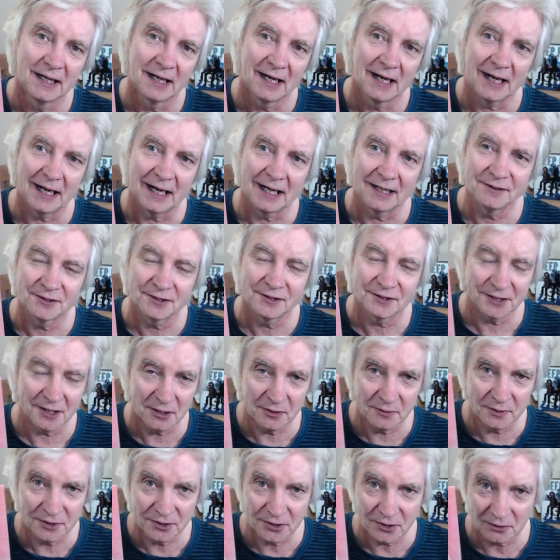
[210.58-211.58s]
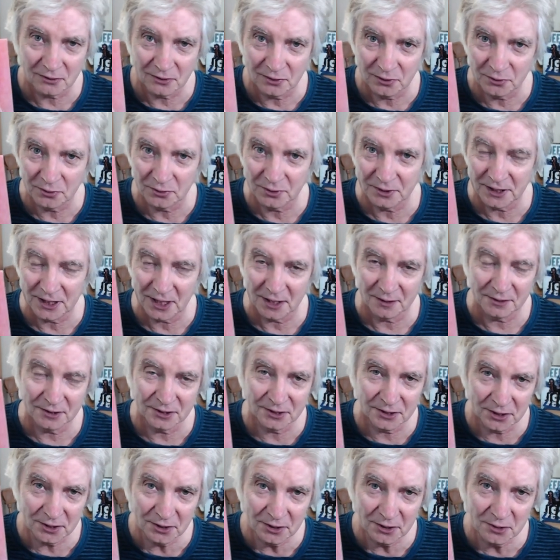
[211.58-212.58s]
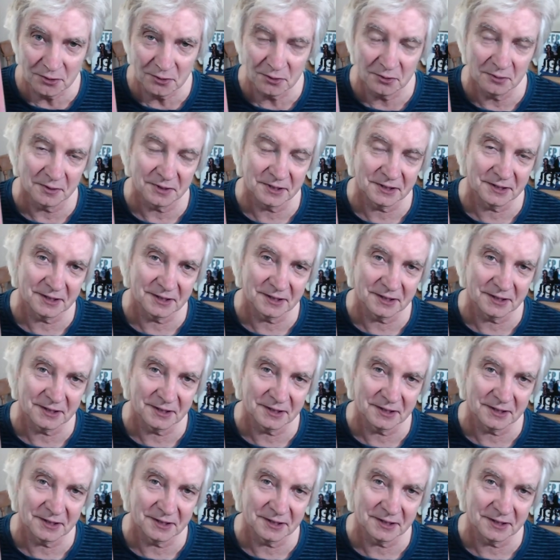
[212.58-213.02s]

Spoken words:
and so was John Lord, you know, two